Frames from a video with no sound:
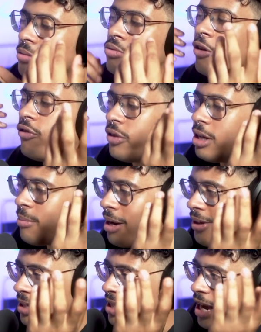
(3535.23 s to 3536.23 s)
roughly
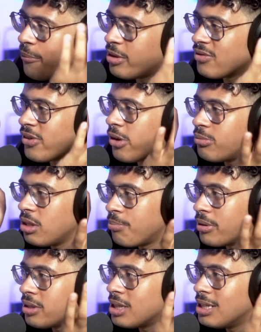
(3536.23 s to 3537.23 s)
about that time, we developed the
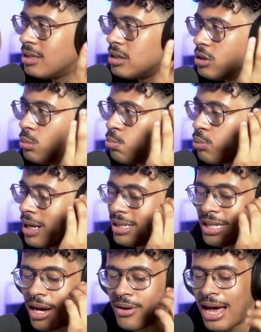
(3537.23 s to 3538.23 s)
ability to
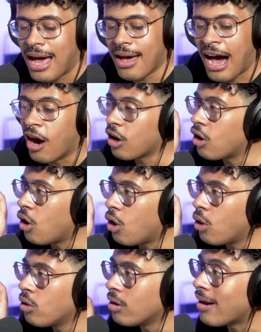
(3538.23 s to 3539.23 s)
break down
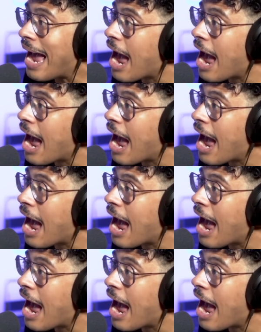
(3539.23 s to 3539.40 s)
alcohol,